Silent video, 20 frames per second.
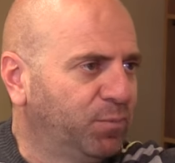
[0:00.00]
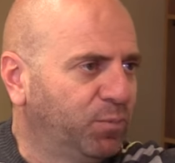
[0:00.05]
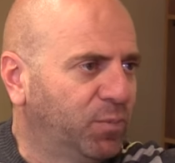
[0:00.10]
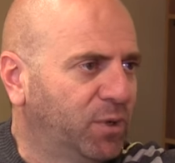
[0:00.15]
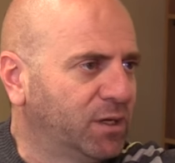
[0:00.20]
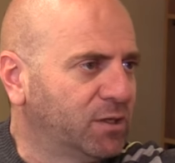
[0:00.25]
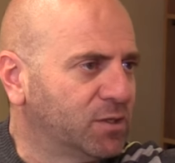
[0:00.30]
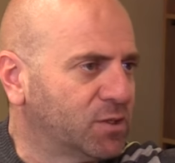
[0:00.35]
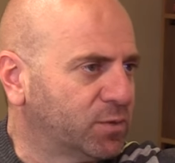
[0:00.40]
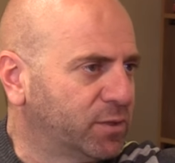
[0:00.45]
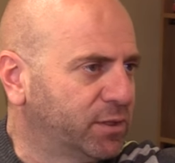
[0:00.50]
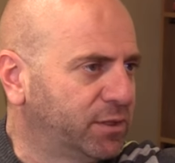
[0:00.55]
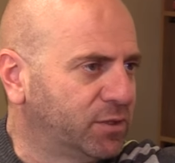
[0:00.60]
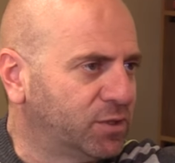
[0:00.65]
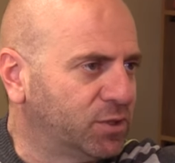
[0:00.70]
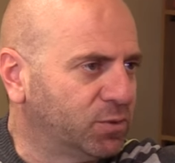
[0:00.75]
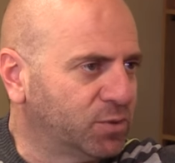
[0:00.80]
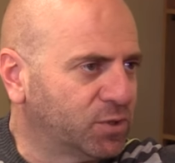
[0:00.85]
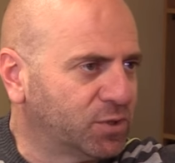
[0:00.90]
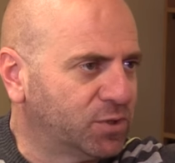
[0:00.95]
my Israeli
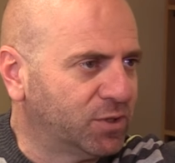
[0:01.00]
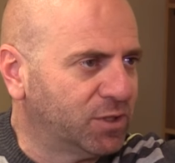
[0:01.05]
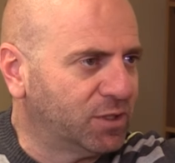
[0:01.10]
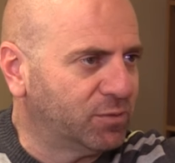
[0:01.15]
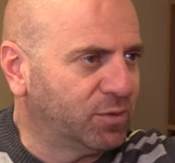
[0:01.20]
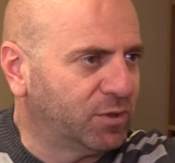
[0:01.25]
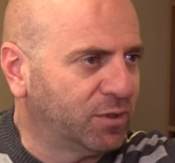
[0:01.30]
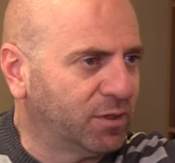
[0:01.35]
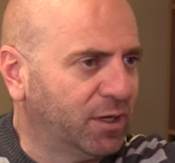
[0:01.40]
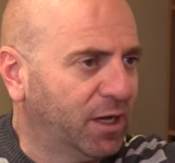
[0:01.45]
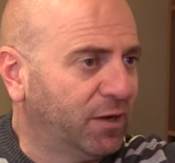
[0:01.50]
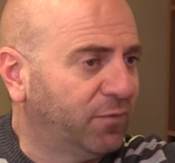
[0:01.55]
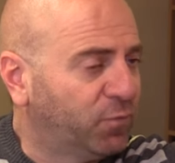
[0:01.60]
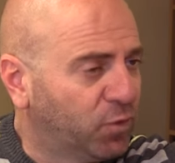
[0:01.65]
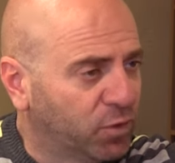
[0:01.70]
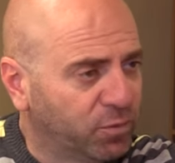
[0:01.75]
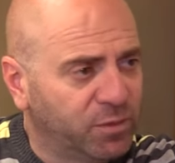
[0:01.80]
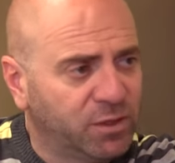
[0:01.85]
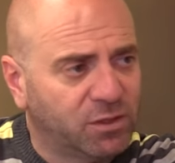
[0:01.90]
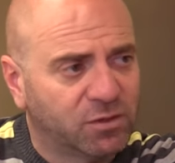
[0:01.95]
Jewish neighbor, and
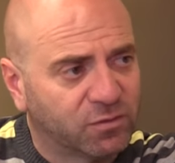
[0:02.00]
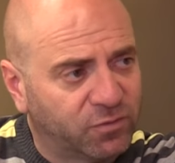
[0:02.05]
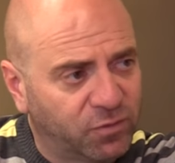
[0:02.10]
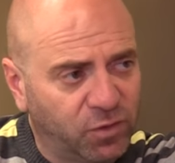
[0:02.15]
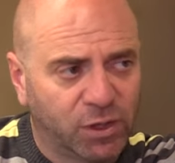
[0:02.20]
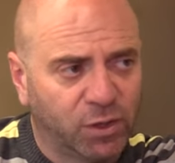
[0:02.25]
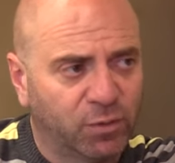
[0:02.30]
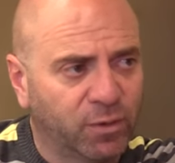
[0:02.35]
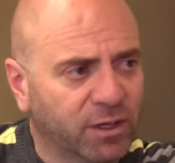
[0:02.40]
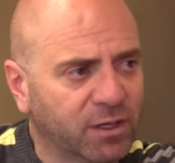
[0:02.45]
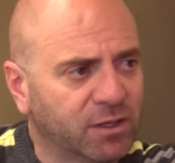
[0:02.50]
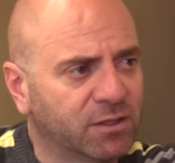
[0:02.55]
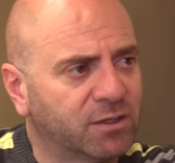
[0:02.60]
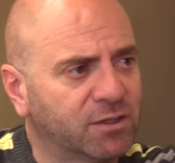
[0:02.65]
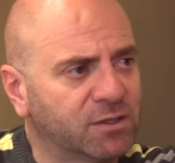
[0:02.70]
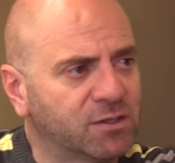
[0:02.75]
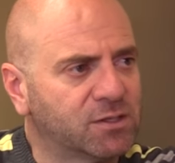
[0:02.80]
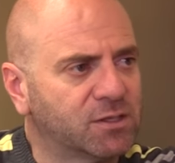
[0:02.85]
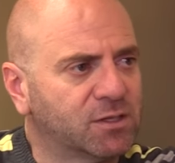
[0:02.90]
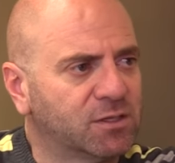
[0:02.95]
for me to fully
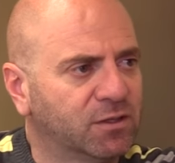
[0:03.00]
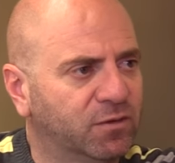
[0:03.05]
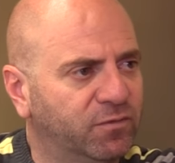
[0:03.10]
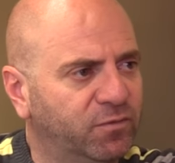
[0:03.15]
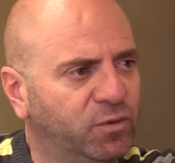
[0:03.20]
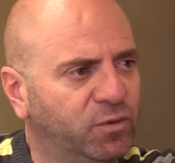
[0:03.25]
recognize the